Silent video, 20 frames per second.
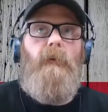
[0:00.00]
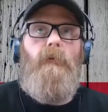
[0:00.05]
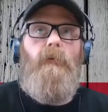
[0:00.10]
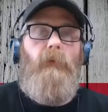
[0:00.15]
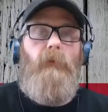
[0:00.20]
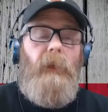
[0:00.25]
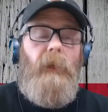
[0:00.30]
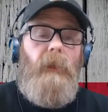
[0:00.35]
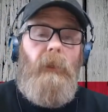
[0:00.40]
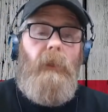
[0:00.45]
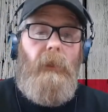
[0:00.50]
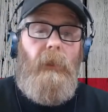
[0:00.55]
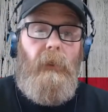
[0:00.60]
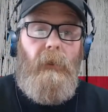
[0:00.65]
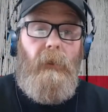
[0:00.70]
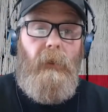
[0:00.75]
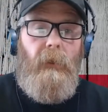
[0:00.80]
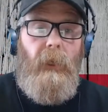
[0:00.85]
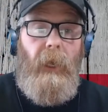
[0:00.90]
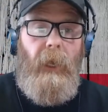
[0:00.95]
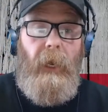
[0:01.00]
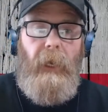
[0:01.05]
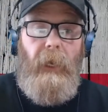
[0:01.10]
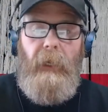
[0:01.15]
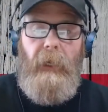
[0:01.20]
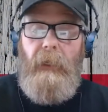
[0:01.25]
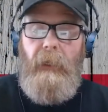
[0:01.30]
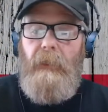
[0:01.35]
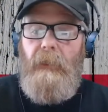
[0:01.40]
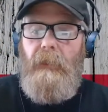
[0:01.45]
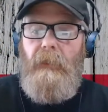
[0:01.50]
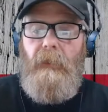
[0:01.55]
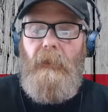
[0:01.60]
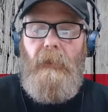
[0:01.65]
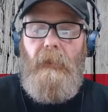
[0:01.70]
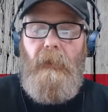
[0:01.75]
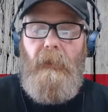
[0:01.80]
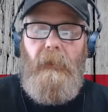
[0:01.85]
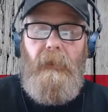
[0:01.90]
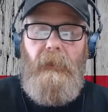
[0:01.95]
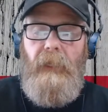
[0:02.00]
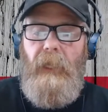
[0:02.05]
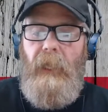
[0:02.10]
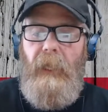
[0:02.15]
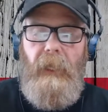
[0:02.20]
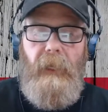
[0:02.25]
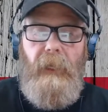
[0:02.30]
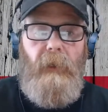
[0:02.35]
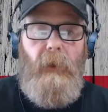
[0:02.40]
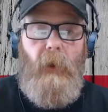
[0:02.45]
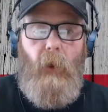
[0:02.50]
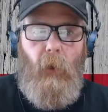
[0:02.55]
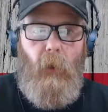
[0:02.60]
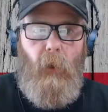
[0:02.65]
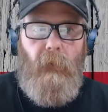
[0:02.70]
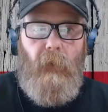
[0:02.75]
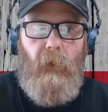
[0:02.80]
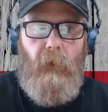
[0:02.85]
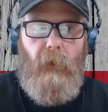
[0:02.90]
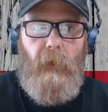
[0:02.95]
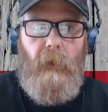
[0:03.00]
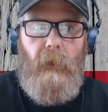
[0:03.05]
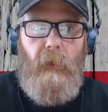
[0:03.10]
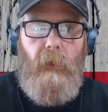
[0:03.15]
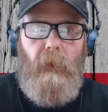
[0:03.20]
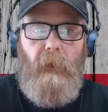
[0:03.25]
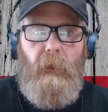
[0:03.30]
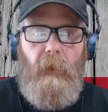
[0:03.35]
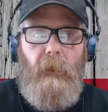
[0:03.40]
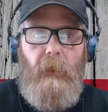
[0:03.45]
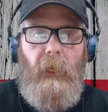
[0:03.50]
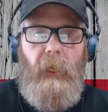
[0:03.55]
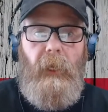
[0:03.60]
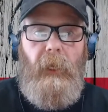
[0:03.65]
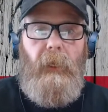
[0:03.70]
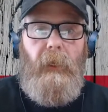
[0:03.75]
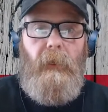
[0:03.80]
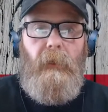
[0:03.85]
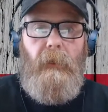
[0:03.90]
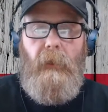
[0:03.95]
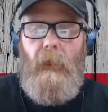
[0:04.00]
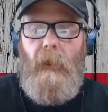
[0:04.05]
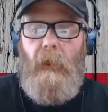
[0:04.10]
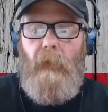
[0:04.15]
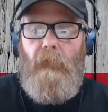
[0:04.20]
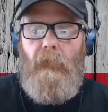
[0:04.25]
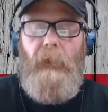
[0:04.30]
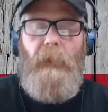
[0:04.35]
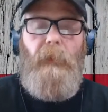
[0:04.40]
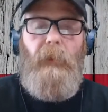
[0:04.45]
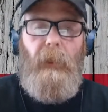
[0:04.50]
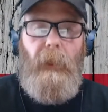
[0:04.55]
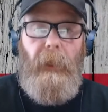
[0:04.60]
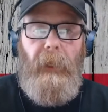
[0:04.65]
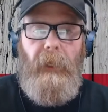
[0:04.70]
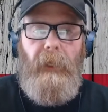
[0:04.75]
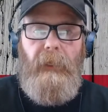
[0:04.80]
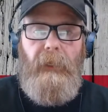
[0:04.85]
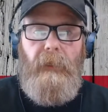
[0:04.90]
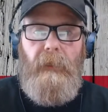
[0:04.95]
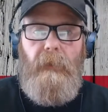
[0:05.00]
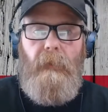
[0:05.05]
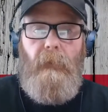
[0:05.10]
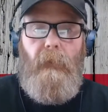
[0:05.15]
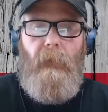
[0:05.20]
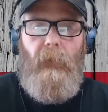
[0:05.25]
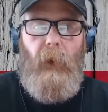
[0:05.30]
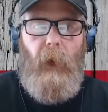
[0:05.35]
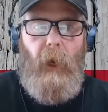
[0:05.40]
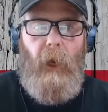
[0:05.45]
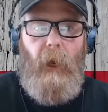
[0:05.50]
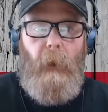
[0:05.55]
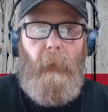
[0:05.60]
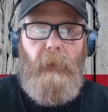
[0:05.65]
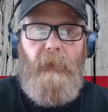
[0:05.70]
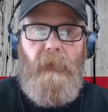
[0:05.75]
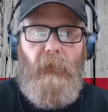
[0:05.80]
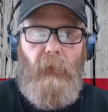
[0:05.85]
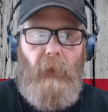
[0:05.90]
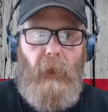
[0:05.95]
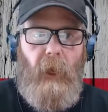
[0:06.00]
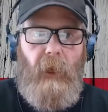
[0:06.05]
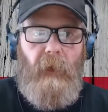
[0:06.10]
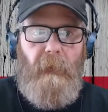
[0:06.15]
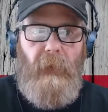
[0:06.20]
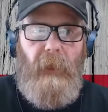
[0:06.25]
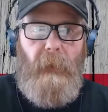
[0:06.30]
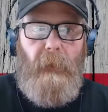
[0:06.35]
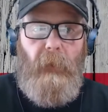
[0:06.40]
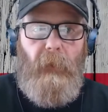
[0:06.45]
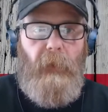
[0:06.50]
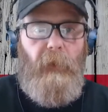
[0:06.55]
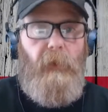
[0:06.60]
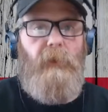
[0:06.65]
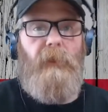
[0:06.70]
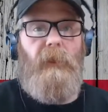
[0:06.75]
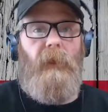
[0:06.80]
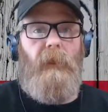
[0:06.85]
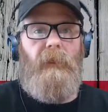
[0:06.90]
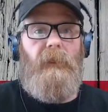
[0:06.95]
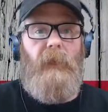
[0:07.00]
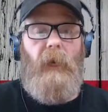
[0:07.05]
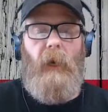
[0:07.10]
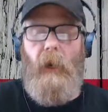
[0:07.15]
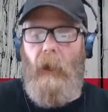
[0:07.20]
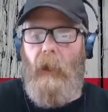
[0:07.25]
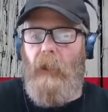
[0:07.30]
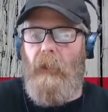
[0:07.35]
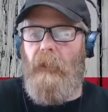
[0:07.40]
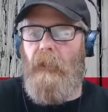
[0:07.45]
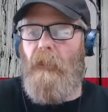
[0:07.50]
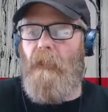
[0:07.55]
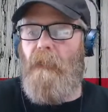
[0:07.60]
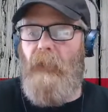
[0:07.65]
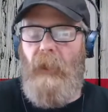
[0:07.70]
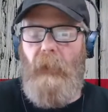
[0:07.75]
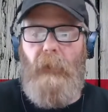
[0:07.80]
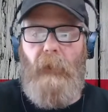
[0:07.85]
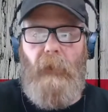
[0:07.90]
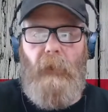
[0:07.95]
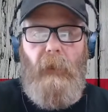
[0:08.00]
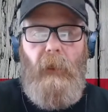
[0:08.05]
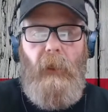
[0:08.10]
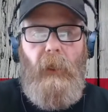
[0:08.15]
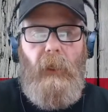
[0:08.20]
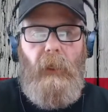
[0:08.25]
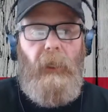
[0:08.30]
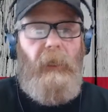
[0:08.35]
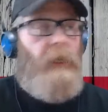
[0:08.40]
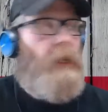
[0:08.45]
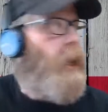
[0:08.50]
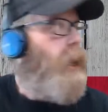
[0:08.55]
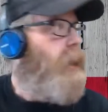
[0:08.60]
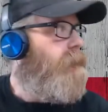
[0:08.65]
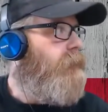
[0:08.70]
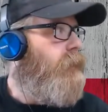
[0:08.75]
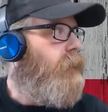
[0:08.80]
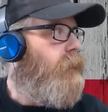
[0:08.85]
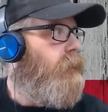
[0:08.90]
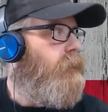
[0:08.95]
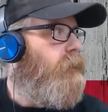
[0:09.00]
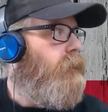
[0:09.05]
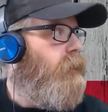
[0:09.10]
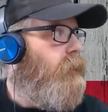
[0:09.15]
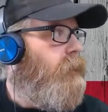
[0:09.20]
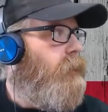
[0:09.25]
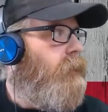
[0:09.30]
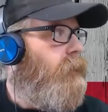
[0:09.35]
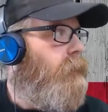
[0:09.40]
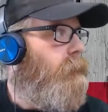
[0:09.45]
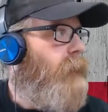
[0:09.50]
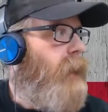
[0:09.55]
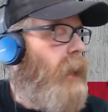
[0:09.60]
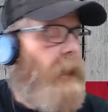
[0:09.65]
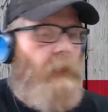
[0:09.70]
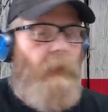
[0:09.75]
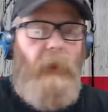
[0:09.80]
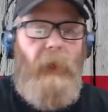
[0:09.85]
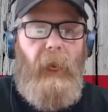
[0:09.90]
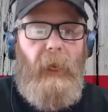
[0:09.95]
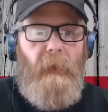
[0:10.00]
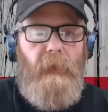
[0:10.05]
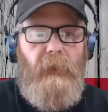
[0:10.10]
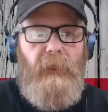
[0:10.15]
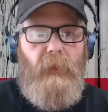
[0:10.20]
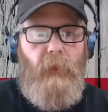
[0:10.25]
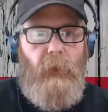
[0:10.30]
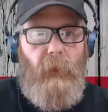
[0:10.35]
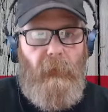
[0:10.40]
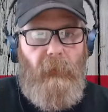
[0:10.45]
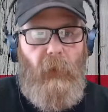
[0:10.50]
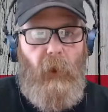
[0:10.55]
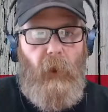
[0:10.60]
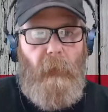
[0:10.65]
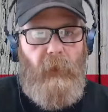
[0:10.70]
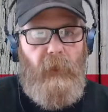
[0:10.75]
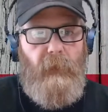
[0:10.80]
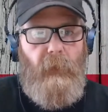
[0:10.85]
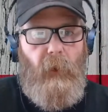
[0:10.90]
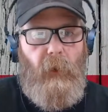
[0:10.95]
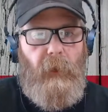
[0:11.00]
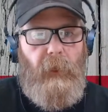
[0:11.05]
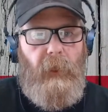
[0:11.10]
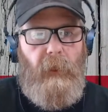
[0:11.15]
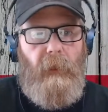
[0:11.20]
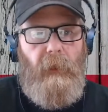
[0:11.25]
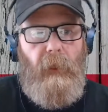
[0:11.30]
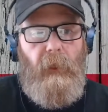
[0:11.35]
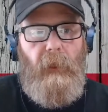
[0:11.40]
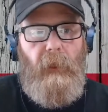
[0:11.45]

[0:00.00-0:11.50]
really has taken over and replaced balms for a lot of people. There's a ton of people. Like, I've got, back when I was doing the farmer's market,